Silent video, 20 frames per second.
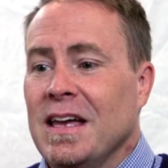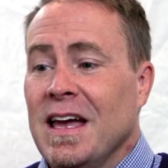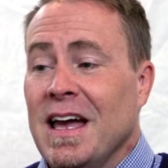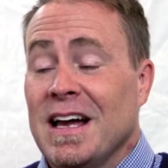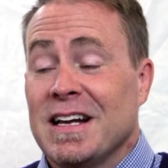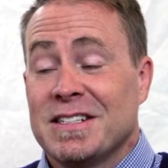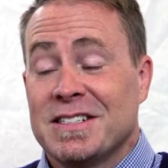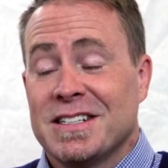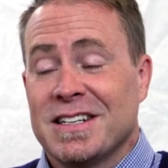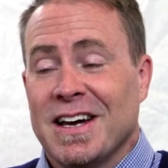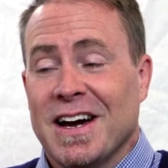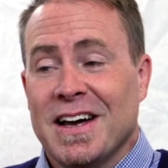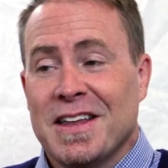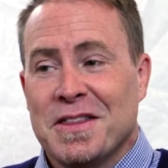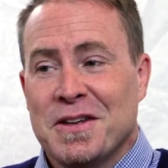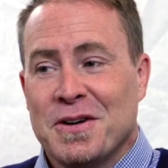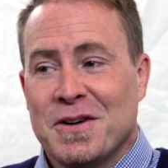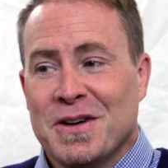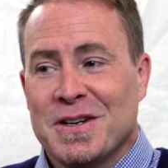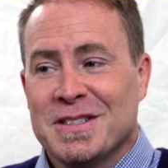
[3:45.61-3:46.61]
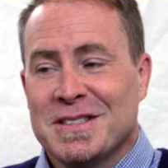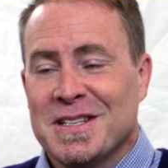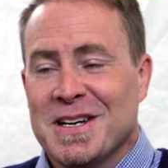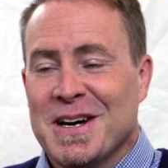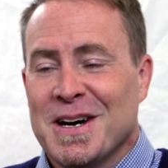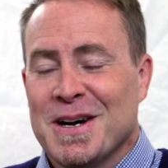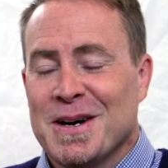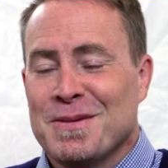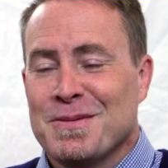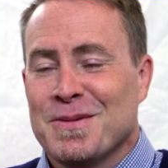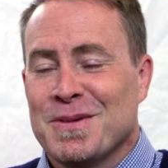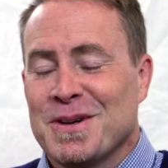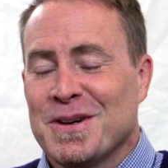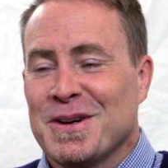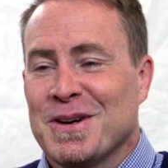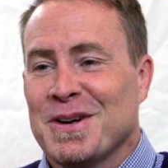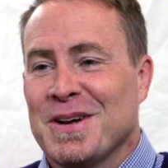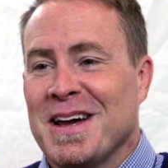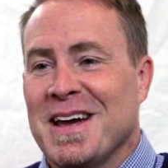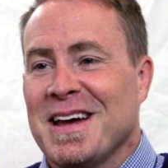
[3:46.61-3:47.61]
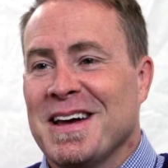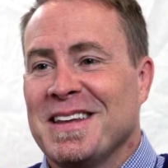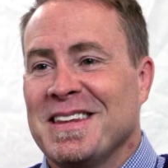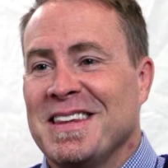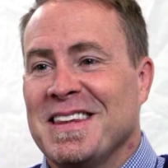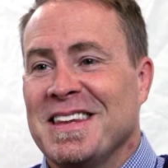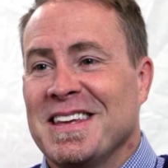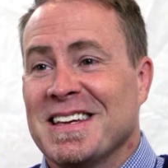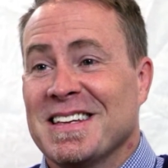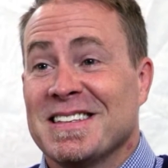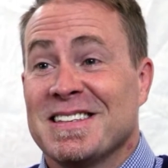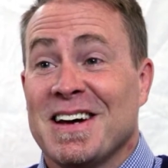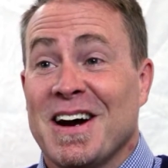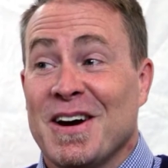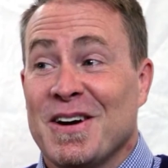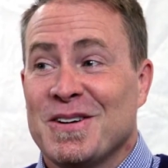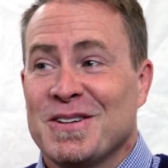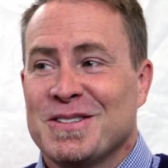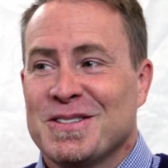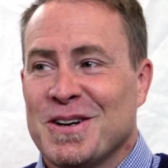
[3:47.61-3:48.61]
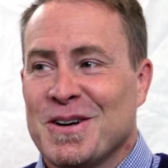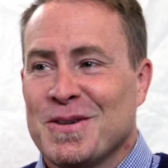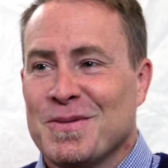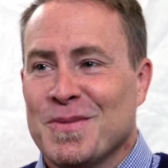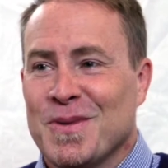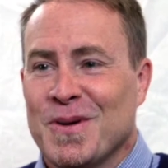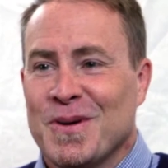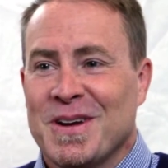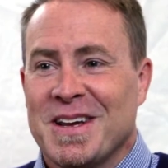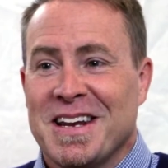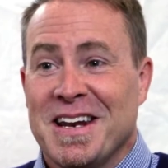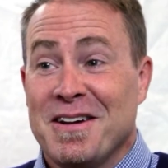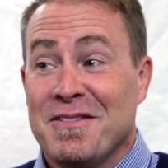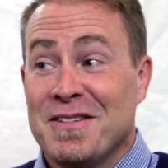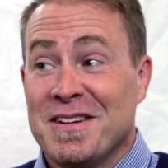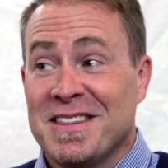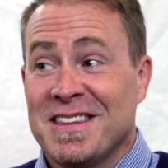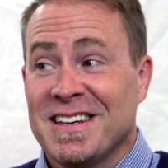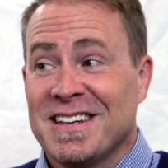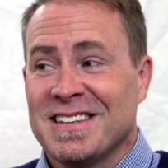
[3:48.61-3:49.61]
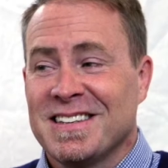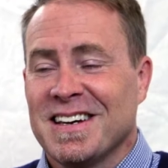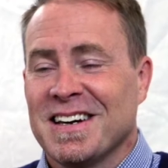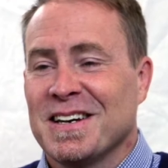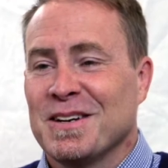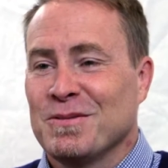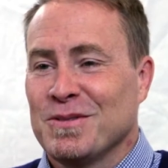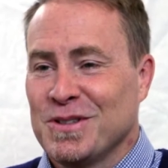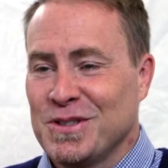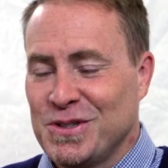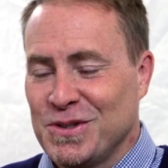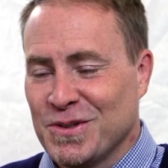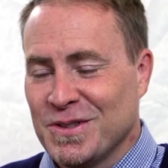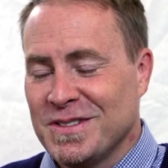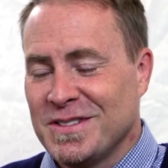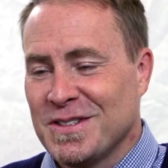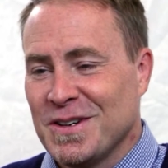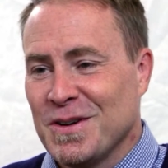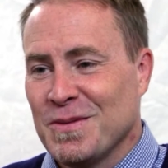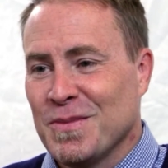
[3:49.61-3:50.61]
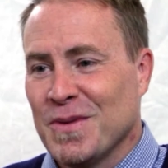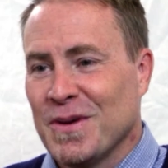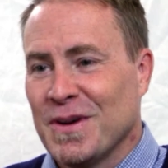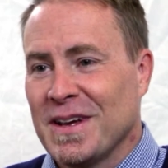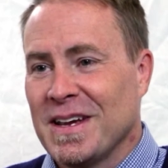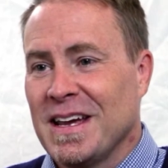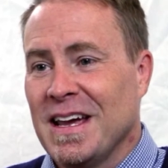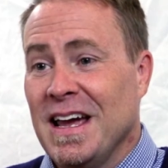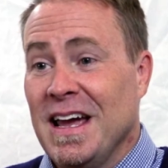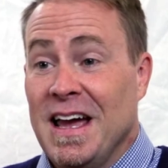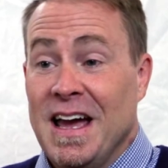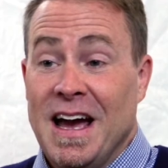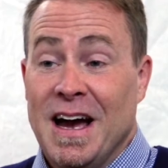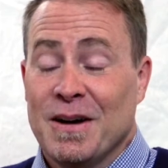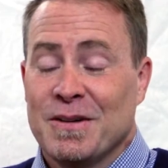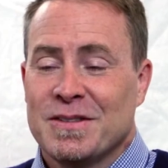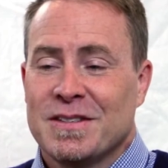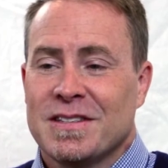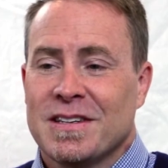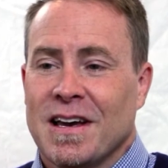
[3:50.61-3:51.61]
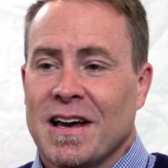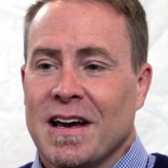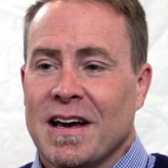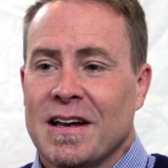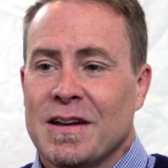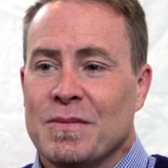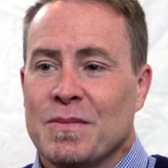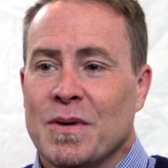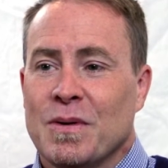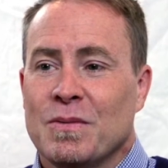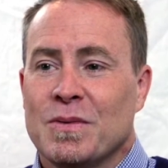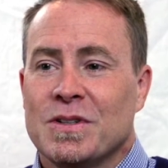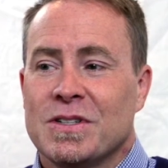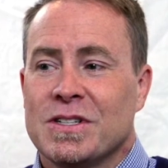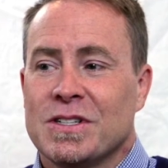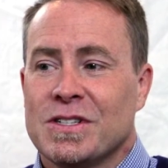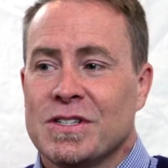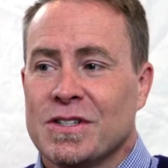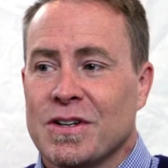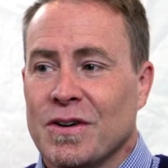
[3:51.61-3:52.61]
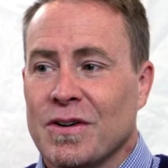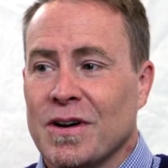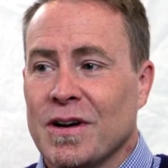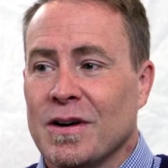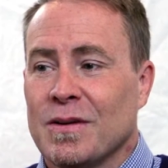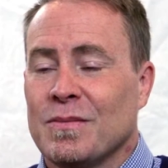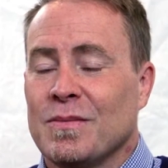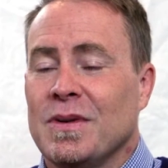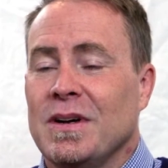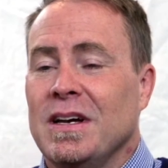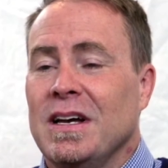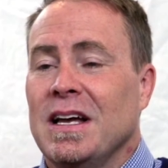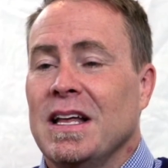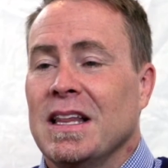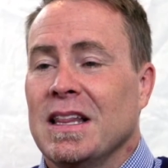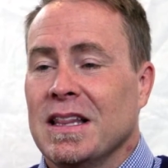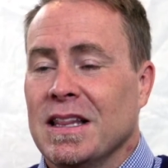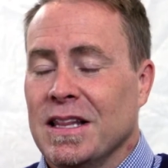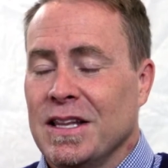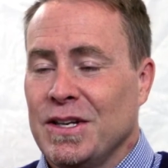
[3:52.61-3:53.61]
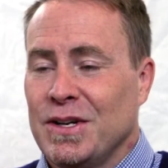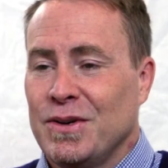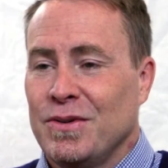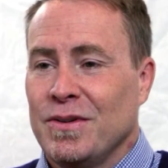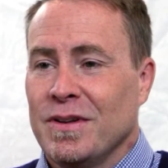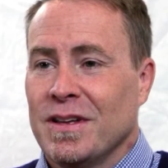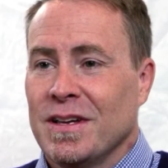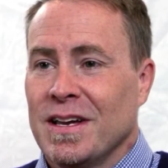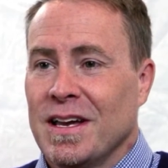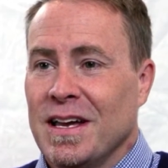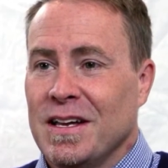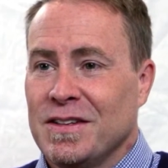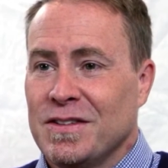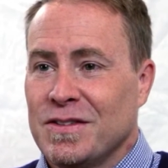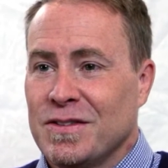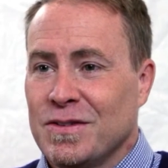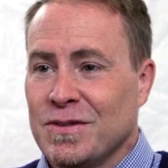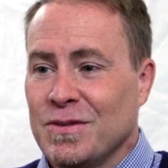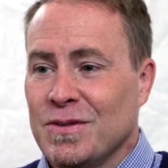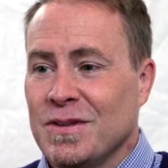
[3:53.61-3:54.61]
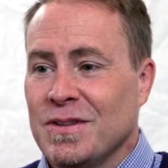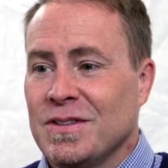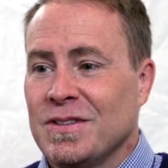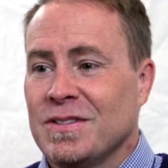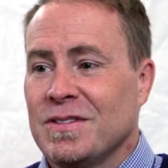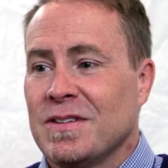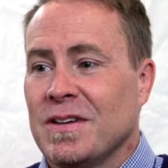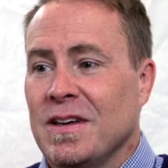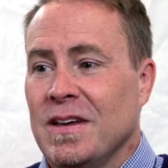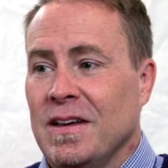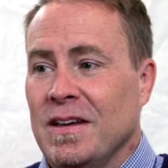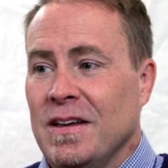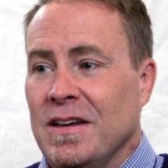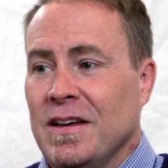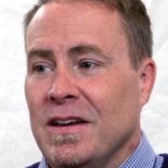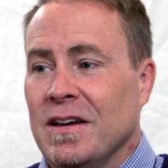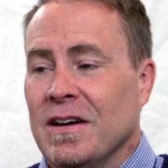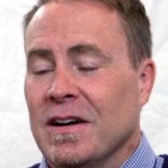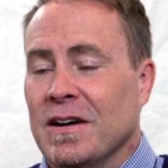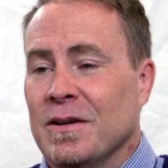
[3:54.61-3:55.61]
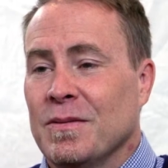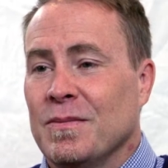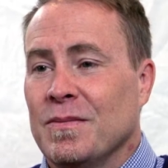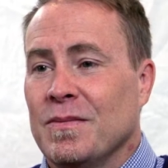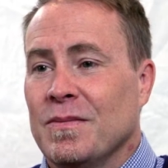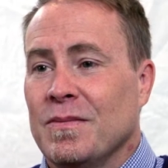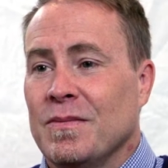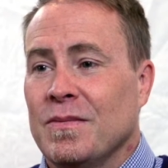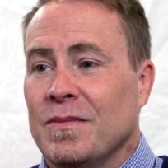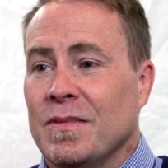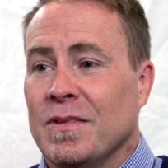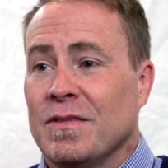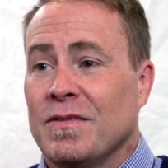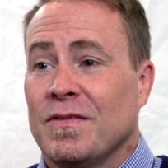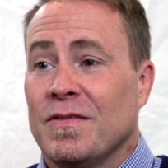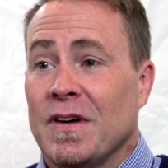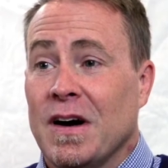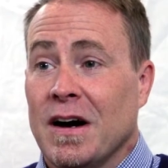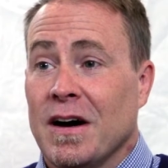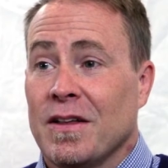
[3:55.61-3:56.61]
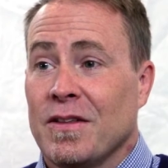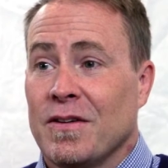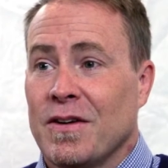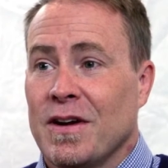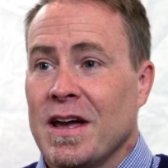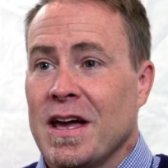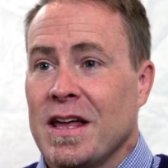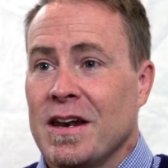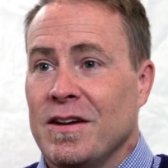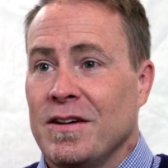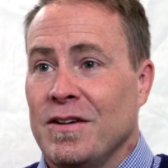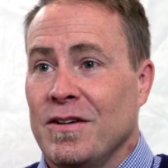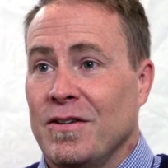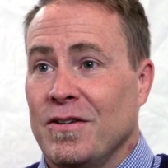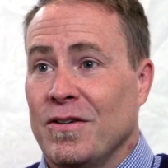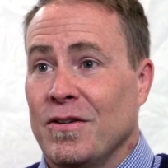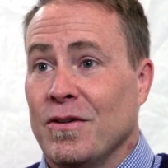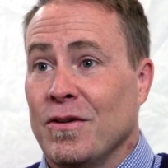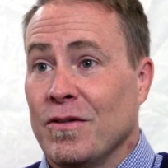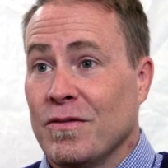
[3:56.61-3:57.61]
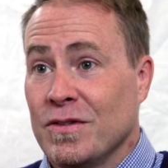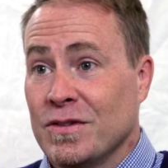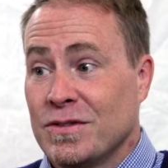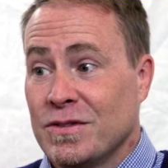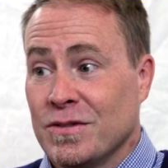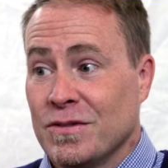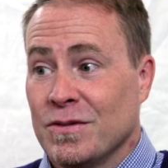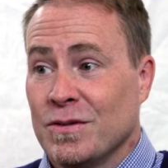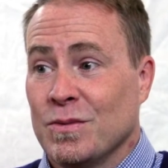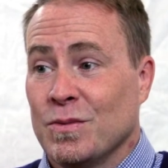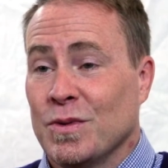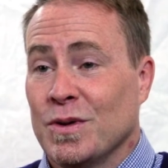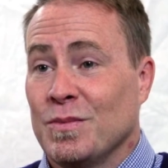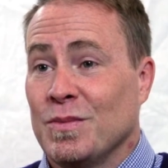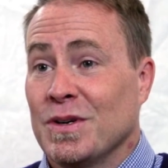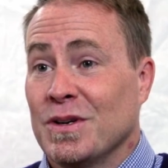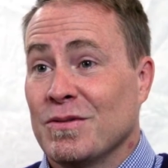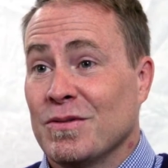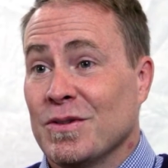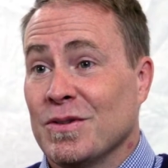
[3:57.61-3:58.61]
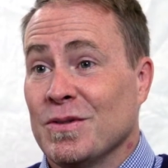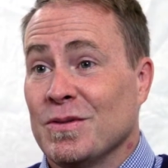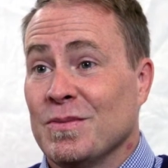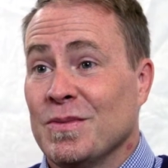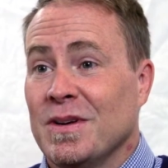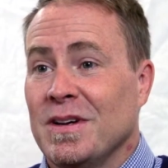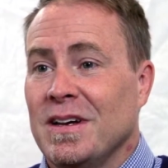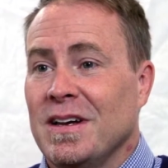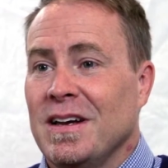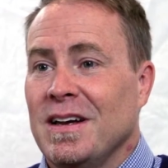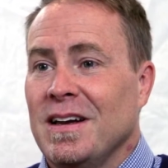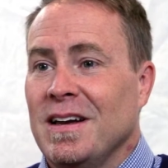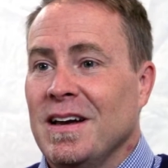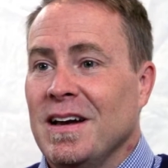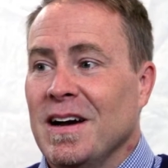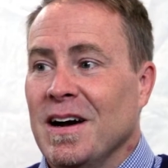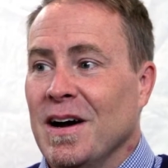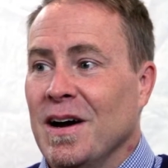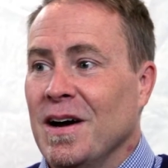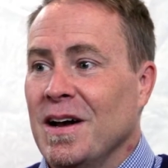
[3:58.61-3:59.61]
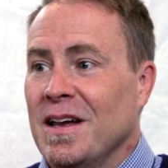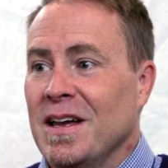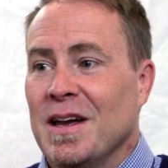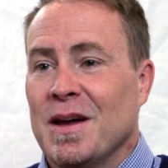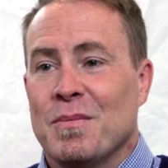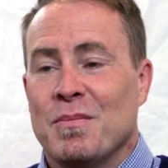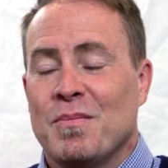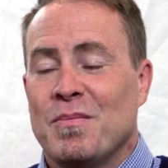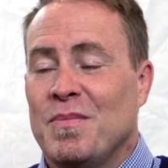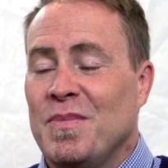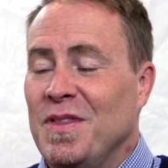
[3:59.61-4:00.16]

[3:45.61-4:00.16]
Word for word: Had she gotten there on time, we could have had the entire ceremony and everything done. It was a short ceremony outside, but when she showed up, literally as soon as um, the father handed her over to her would-be groom, uh, it,